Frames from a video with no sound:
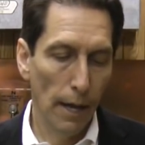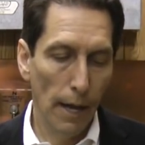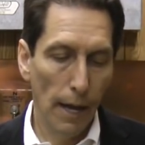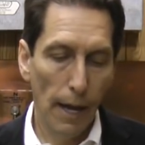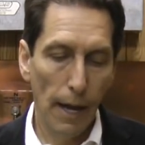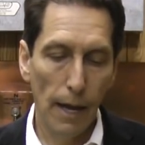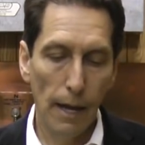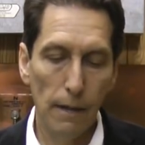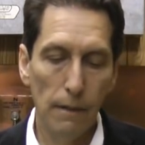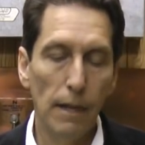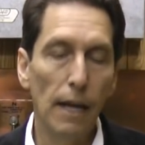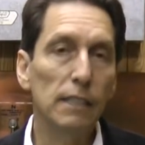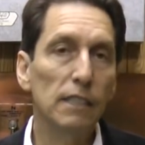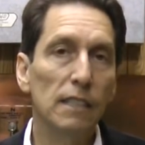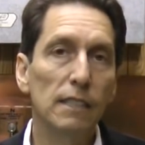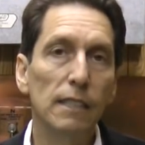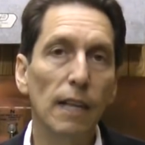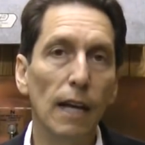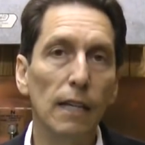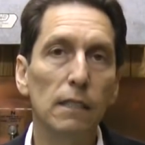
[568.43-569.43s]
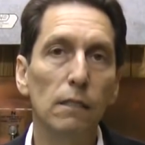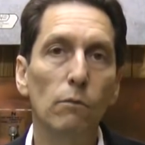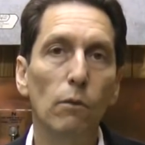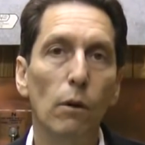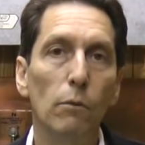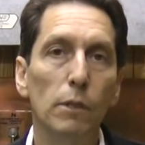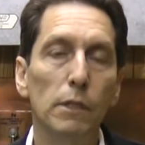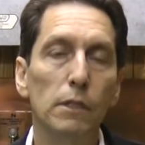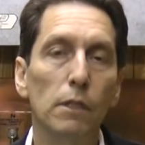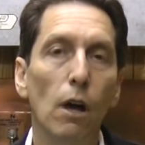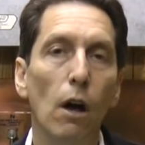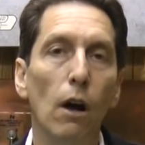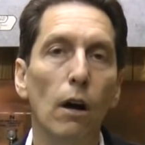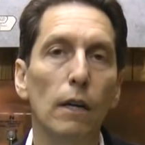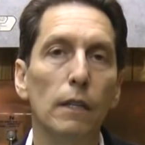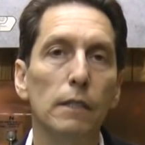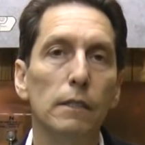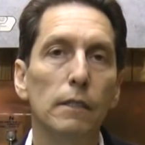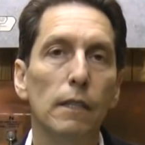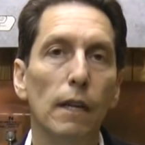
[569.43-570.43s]
And that's exactly what we
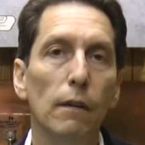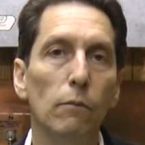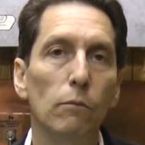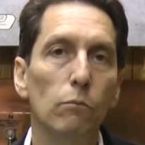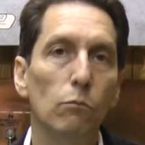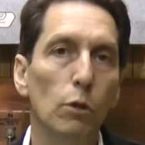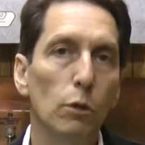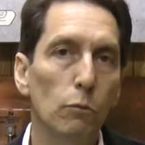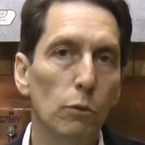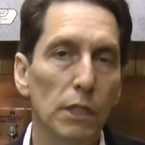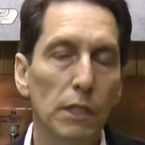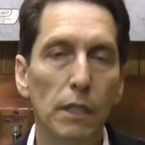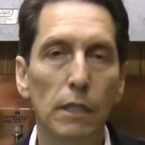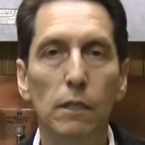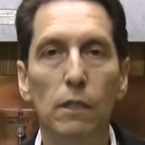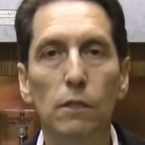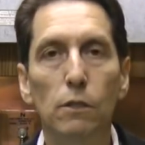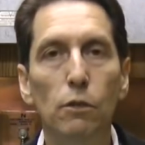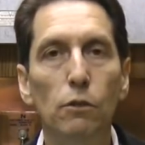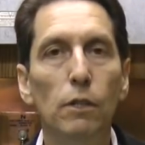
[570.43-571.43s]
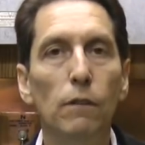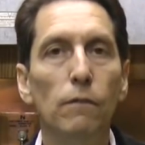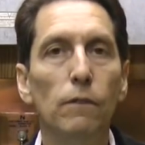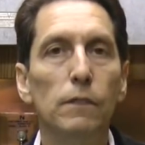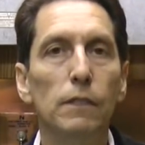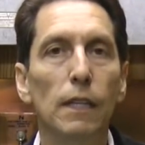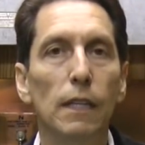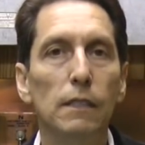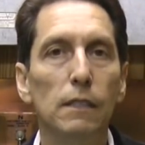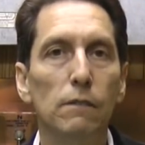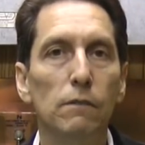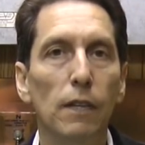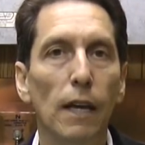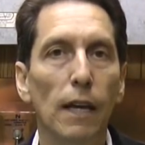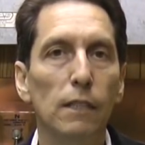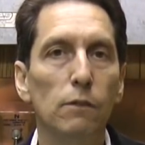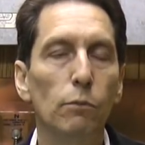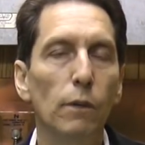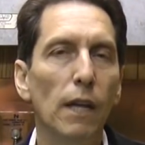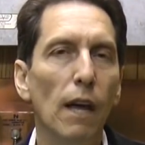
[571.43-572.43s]
saw, is that when we did the two different sets of
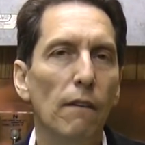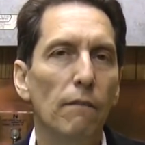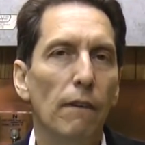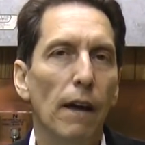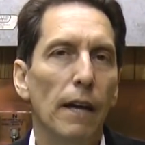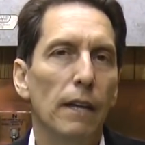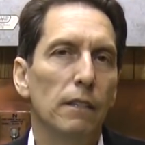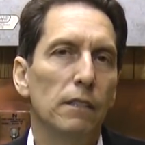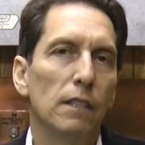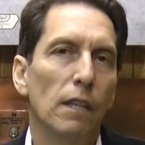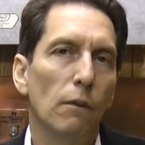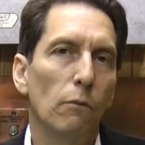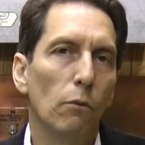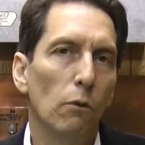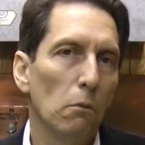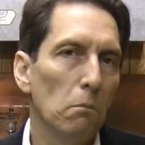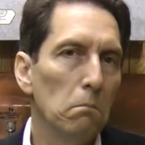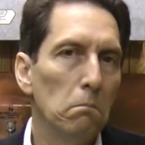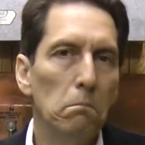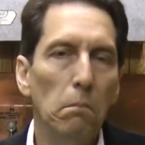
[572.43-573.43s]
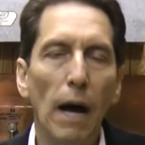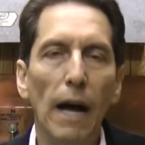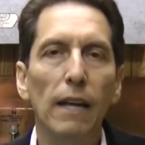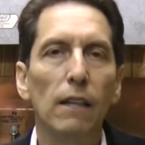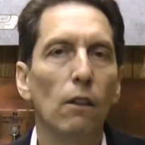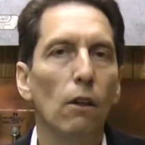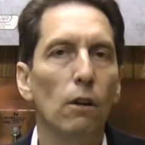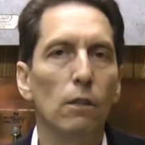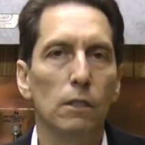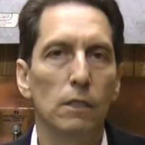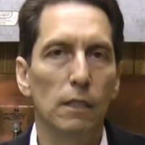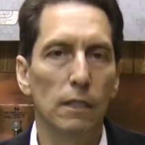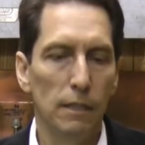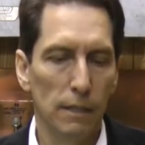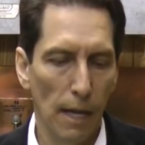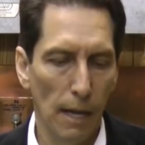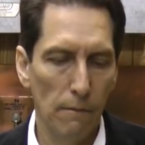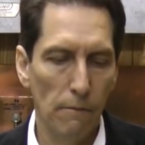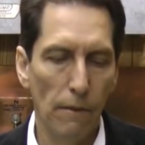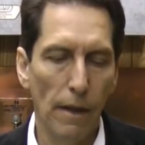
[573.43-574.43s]
tests, we got values that were by and large the
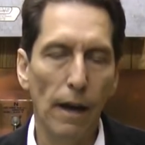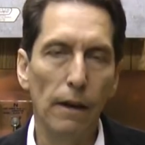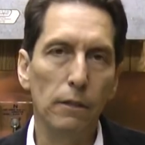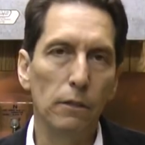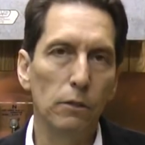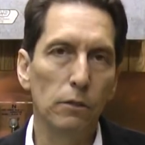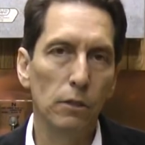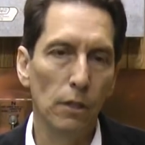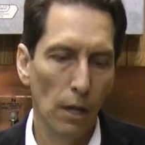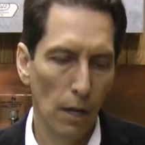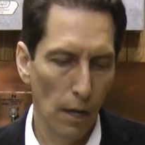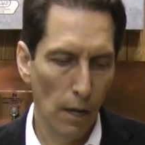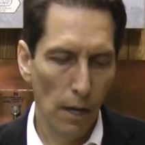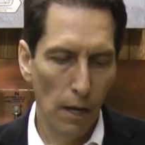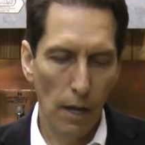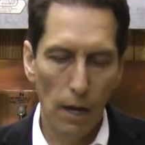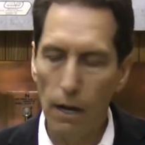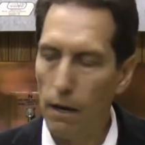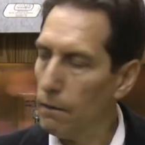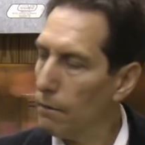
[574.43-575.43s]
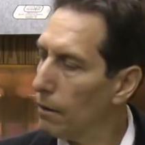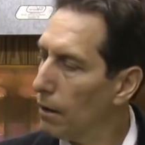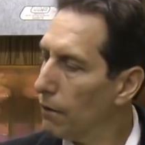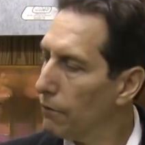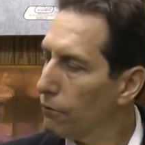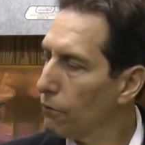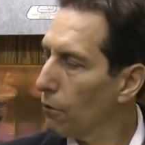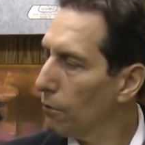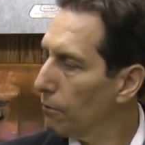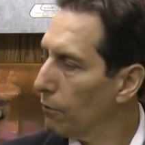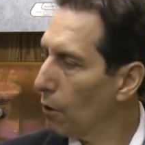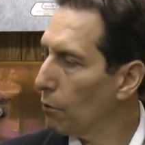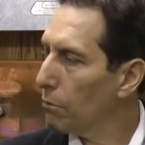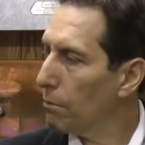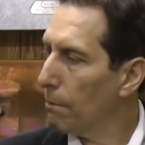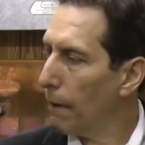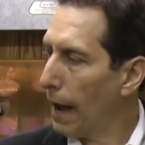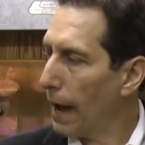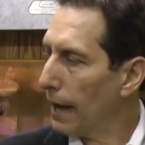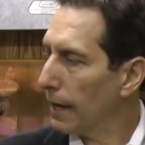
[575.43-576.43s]
same values uh, for
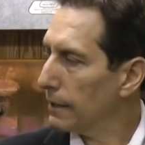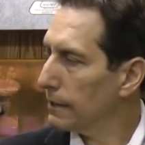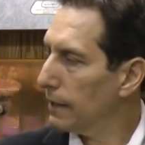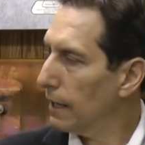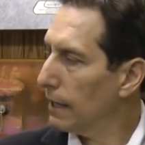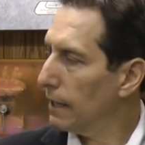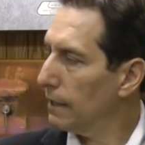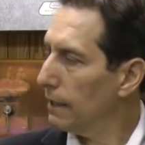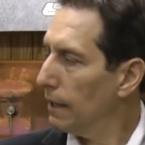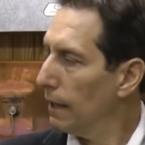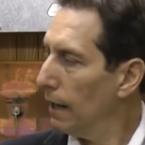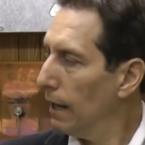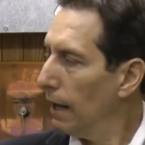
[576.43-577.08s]
both bags. And